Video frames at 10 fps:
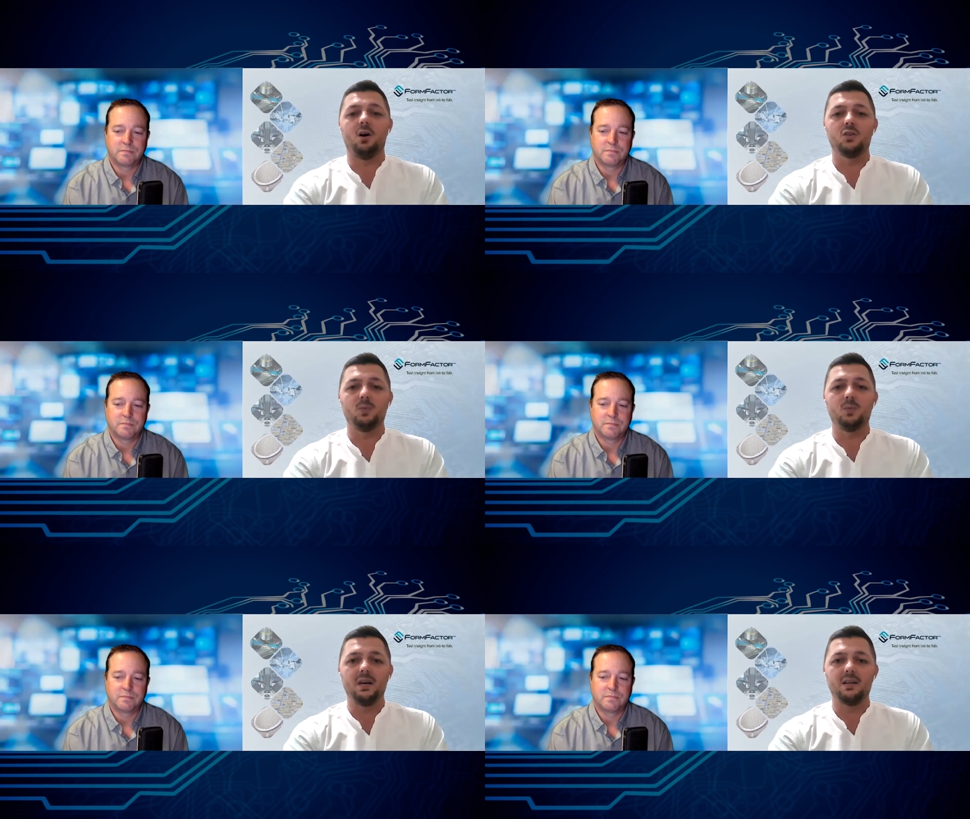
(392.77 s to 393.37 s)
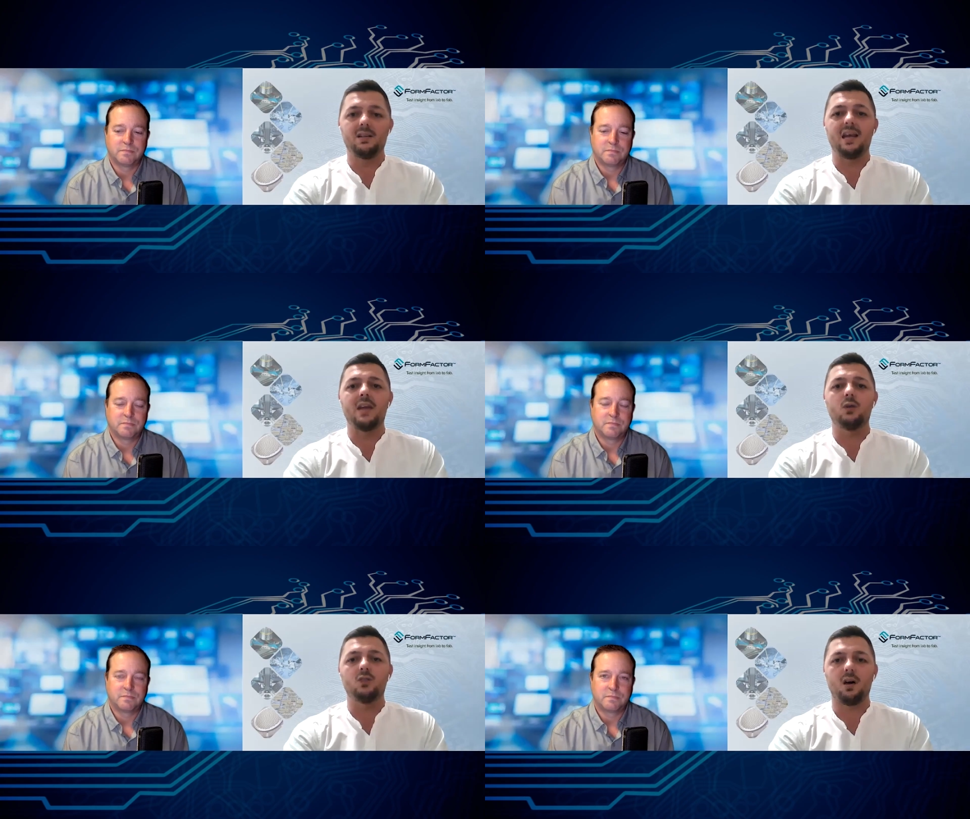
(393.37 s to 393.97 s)
Speaker 1: automated
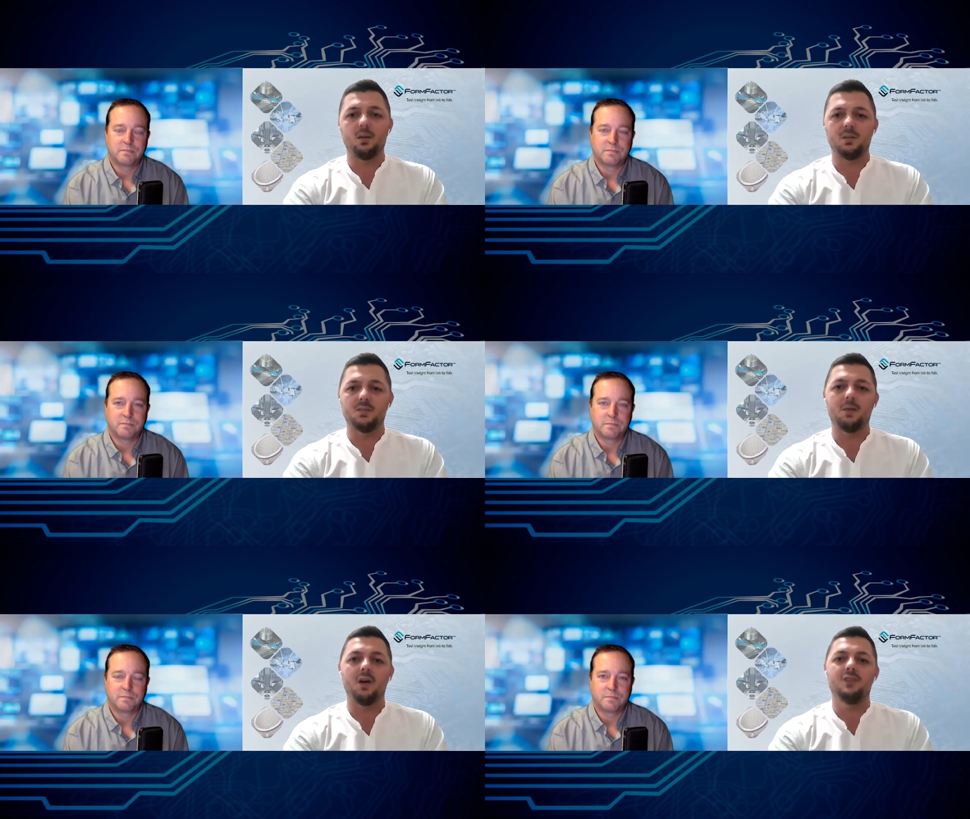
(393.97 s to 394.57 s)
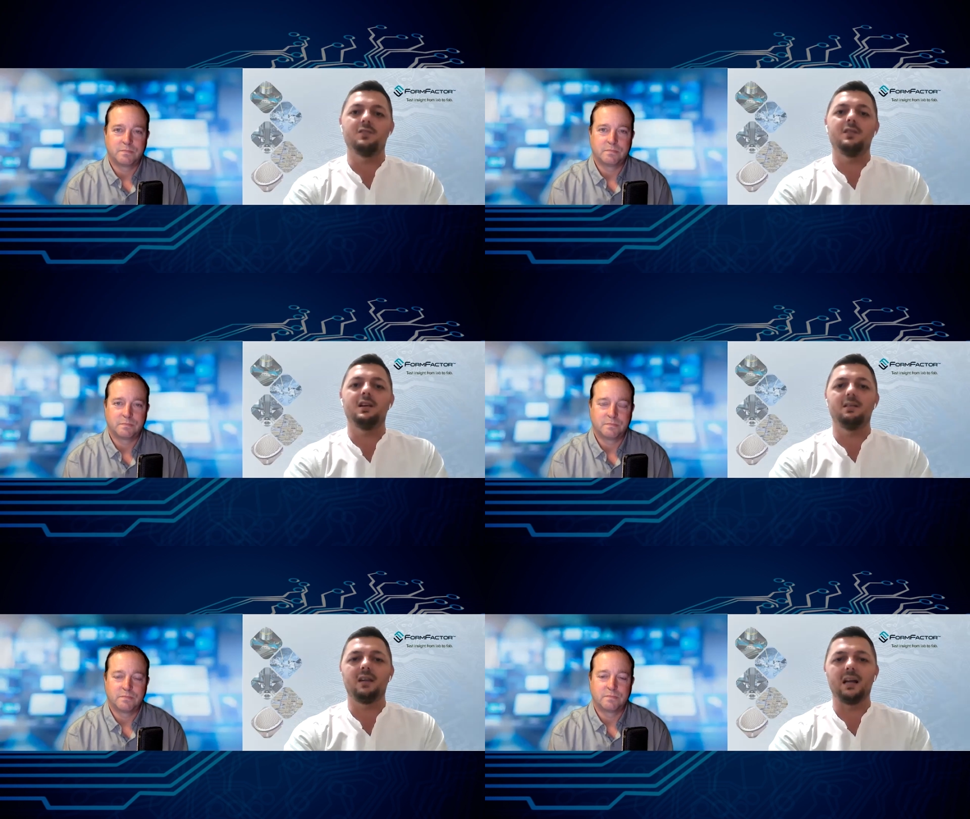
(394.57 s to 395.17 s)
and autonomous
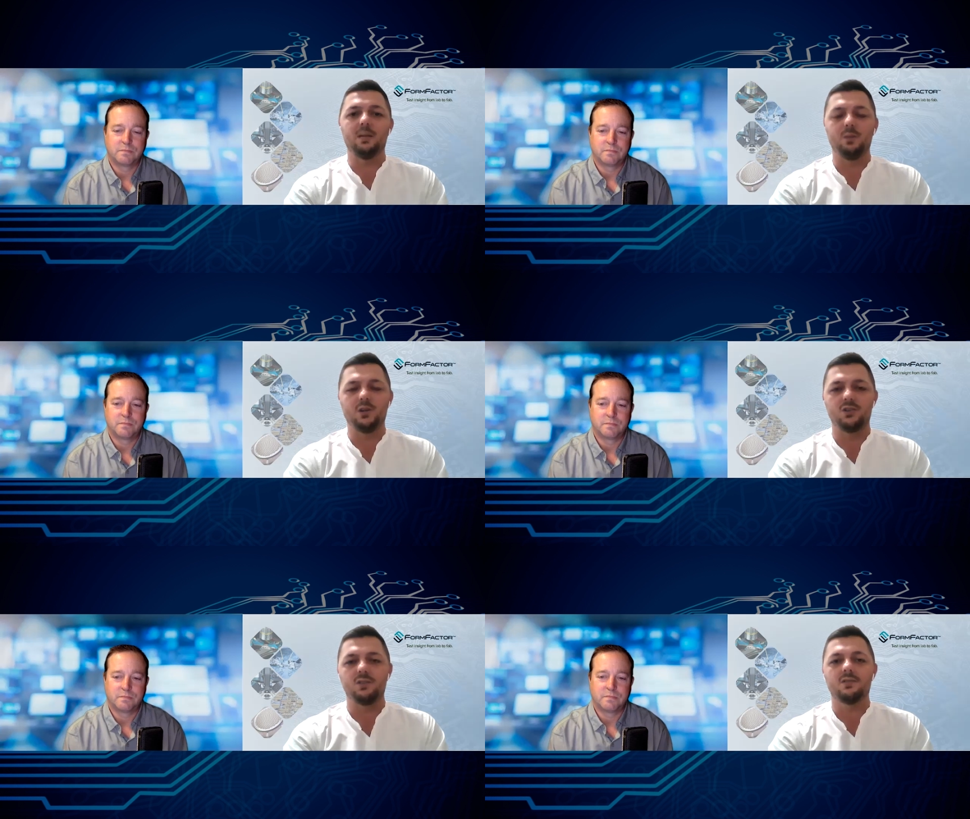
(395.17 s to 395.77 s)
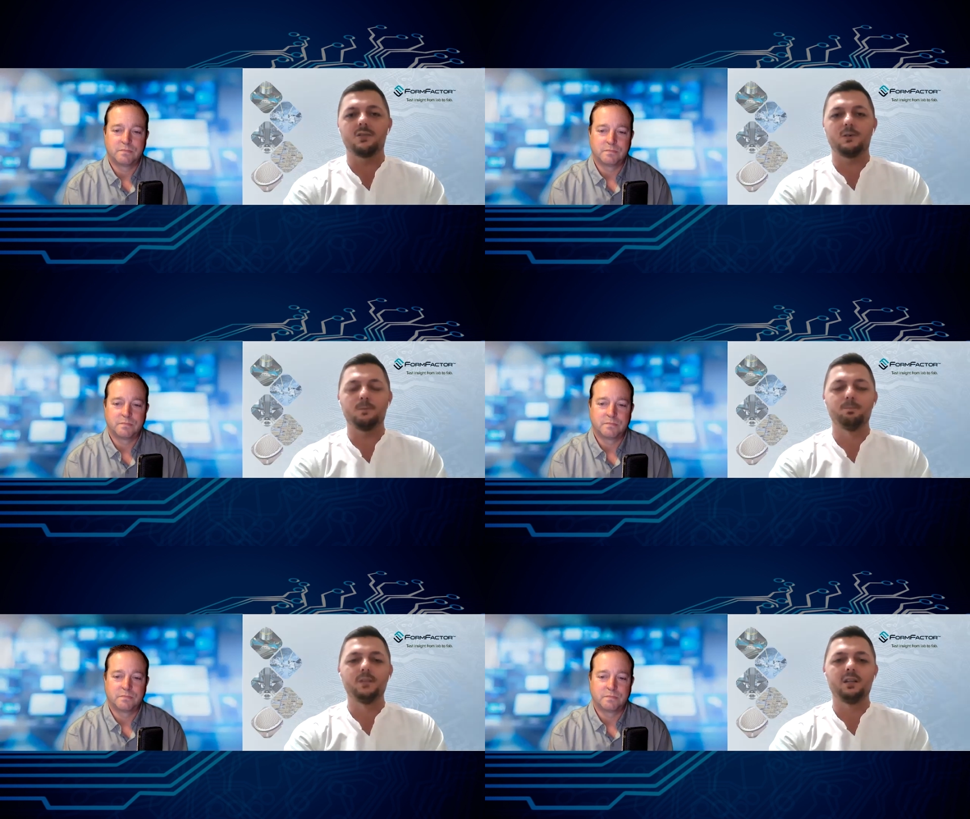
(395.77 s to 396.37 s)
monitoring and recalibration. So
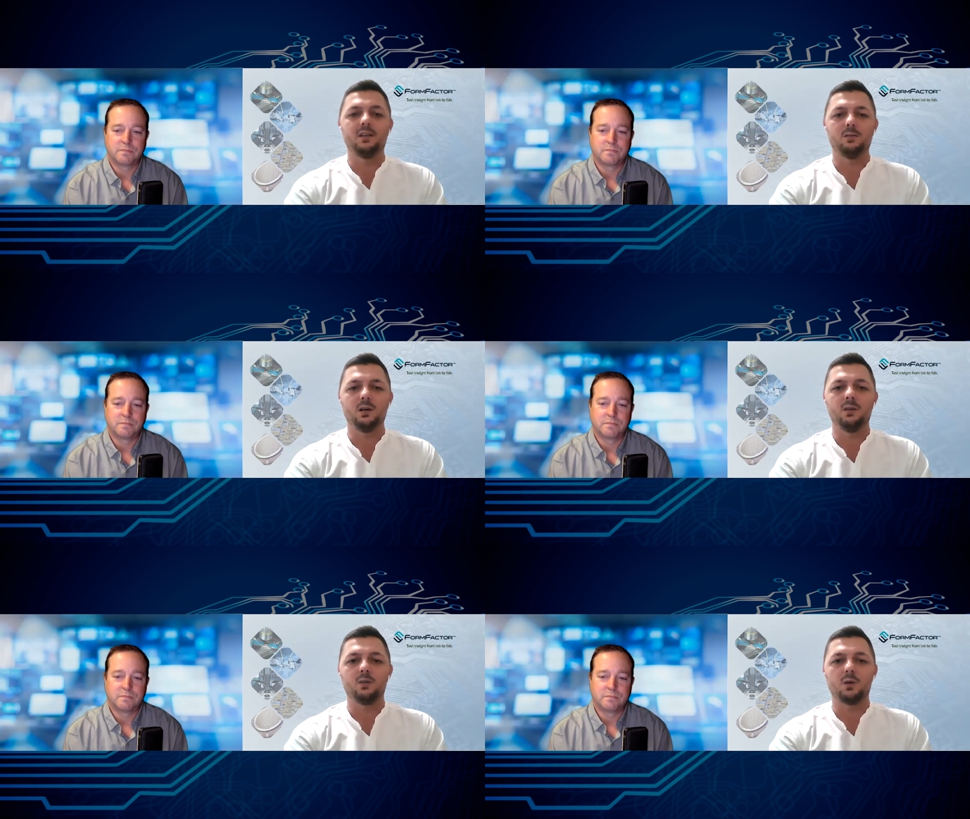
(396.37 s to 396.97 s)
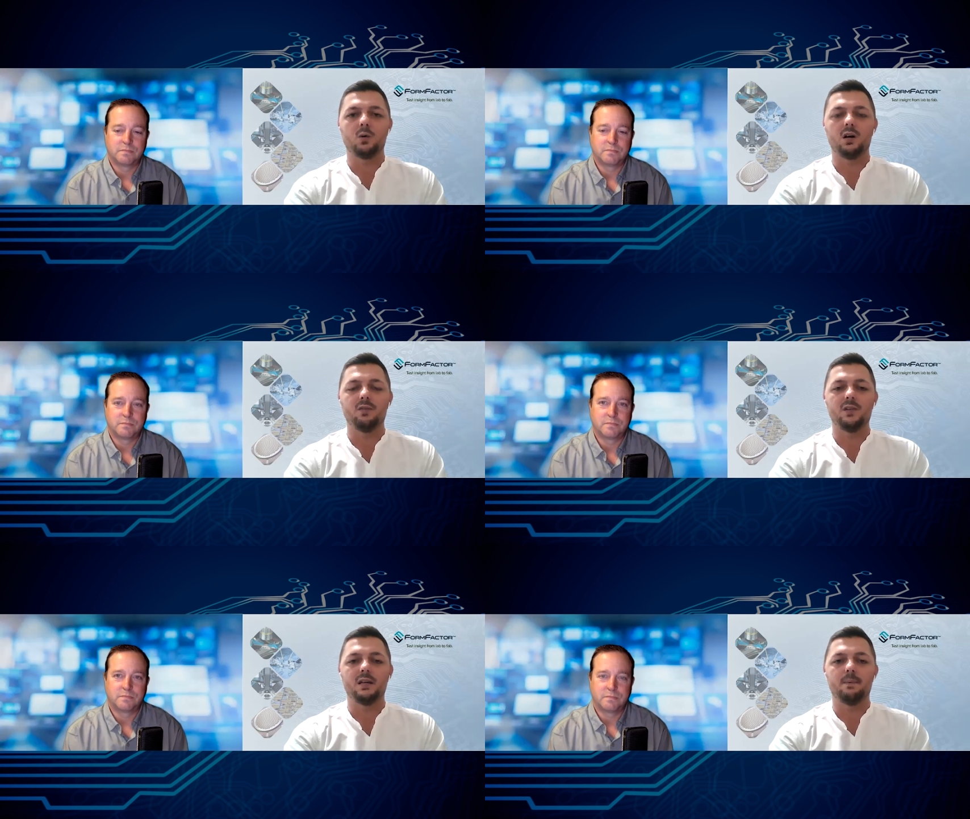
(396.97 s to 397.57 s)
they're really required
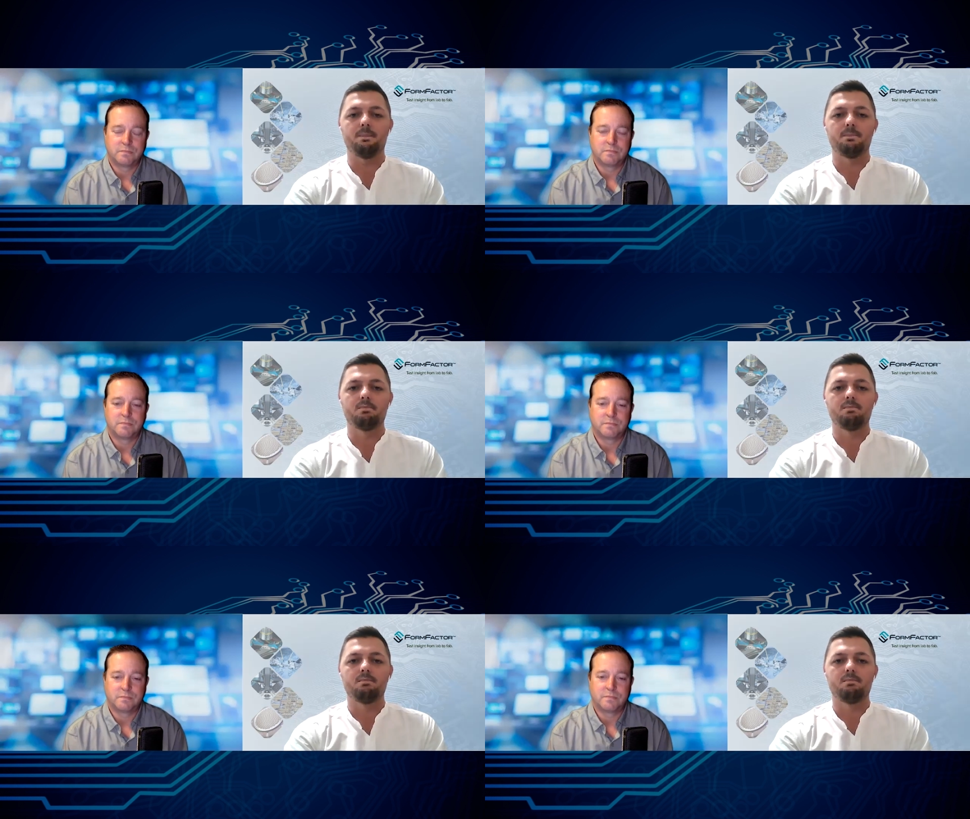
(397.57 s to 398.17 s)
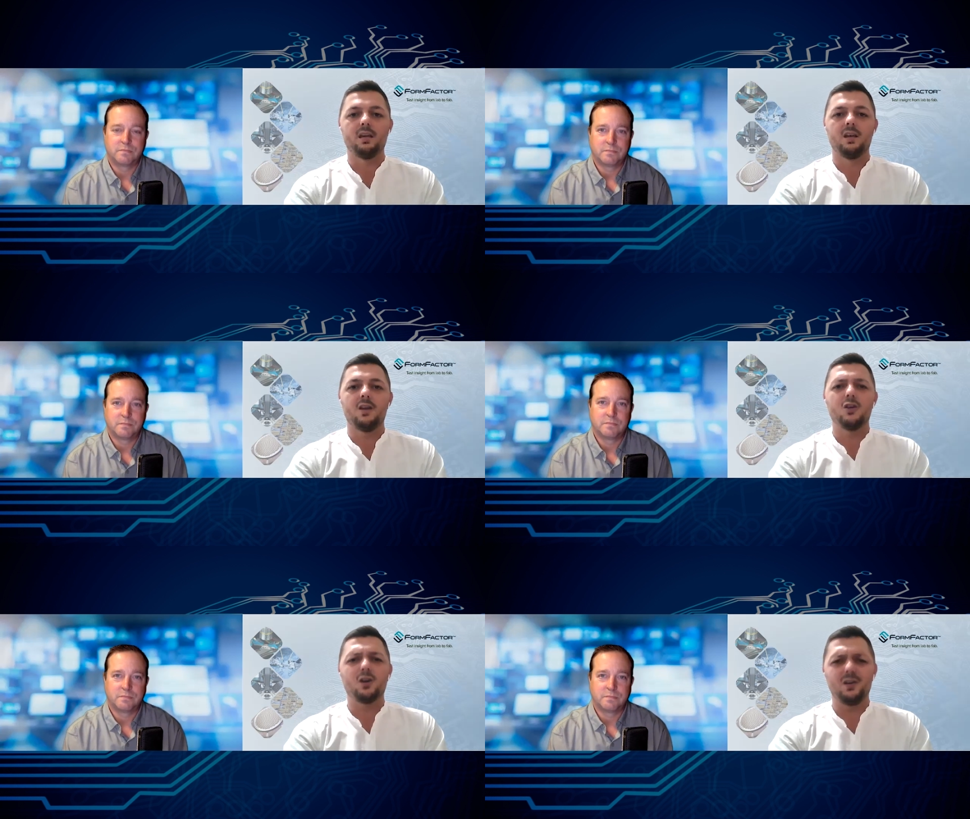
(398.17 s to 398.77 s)
for them. You're going